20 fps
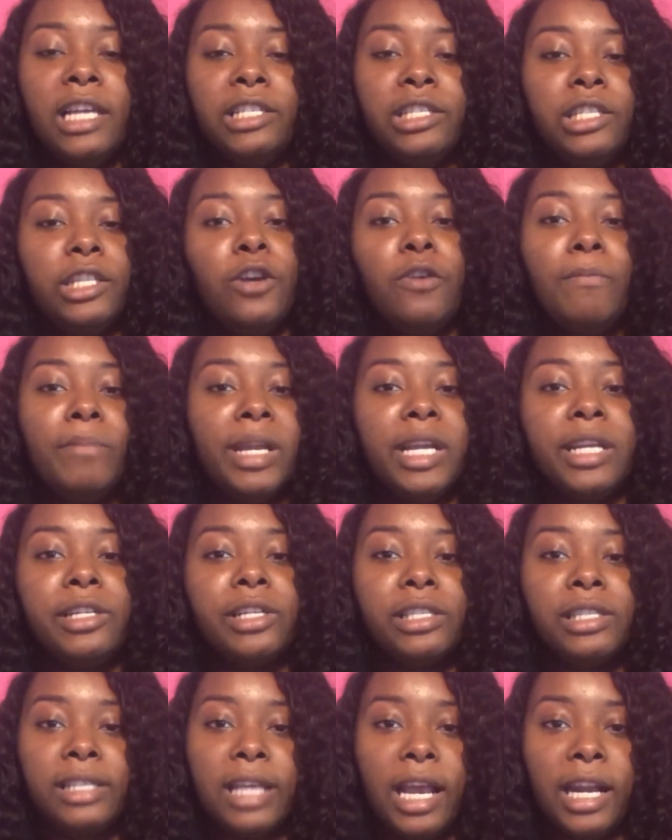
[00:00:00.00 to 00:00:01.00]
It's still
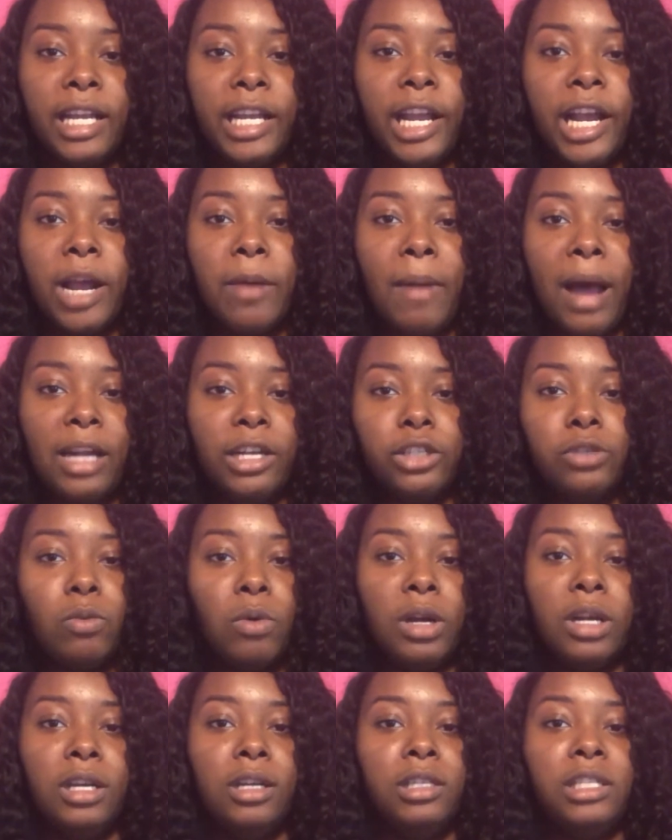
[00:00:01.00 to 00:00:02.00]
me just standing here, but I
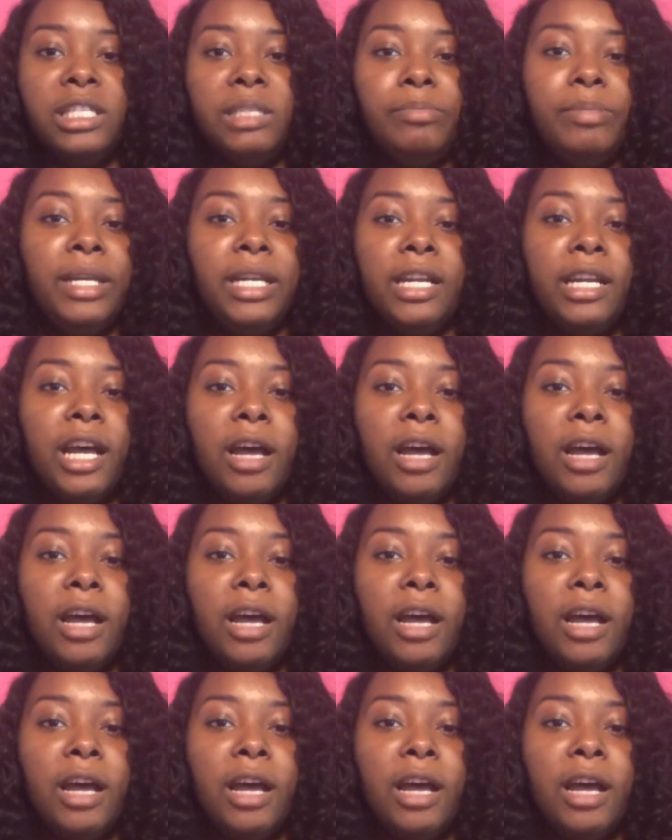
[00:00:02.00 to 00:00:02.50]
just want to speed